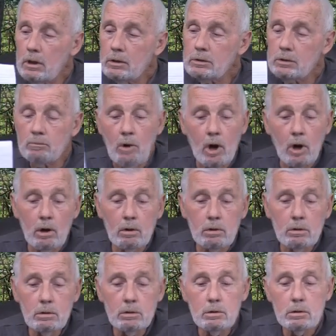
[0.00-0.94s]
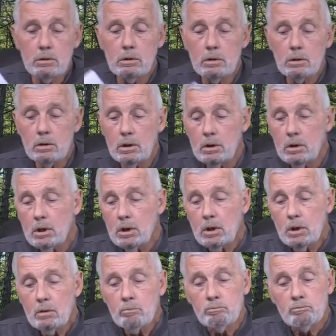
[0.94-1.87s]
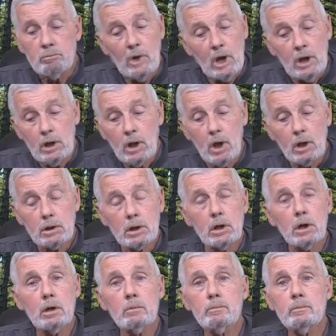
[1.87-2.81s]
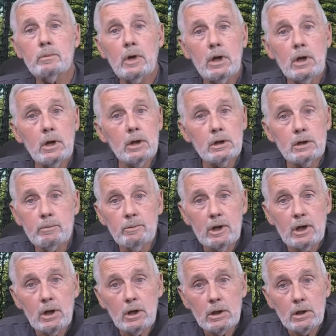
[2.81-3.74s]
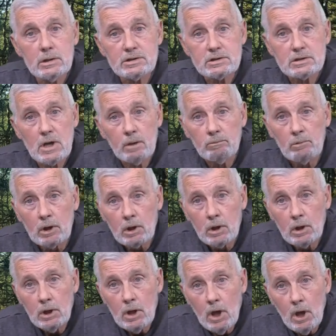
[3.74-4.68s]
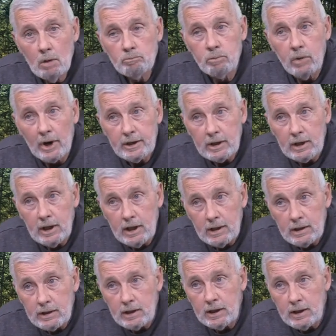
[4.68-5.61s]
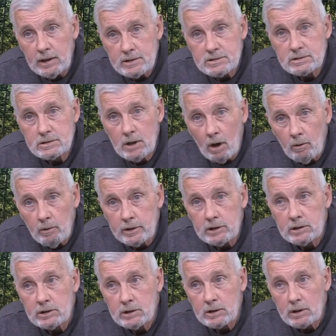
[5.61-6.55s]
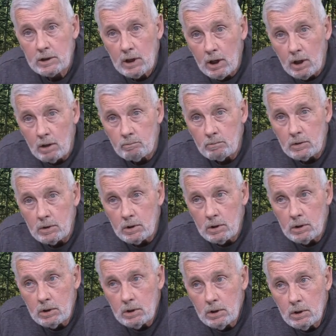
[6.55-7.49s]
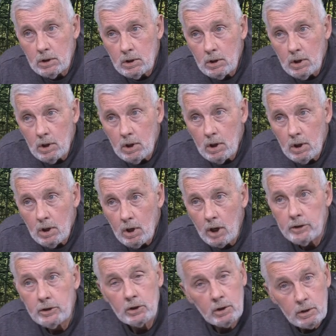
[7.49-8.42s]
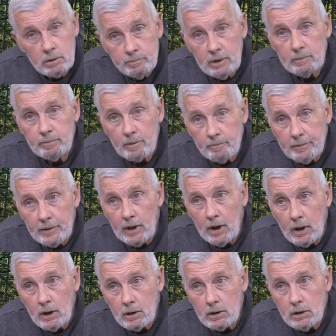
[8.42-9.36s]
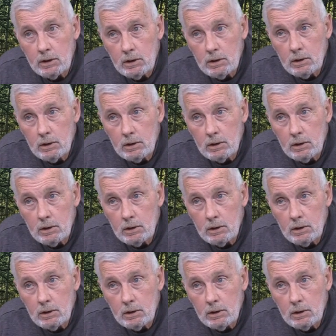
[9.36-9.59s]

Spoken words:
tomorrow, may not come in the beginning of summer, but it is going to come. Are you going to be prepared?